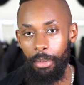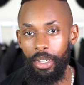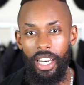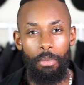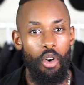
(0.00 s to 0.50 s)
I'm
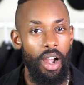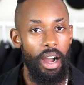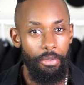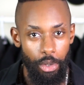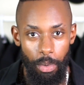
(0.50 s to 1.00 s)
getting more
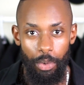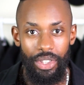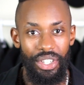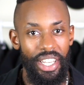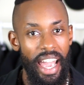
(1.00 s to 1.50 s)
comfortable with
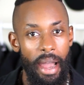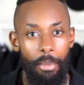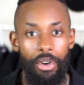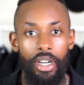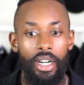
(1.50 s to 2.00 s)
the
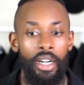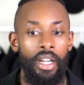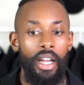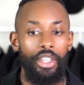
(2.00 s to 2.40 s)
camera.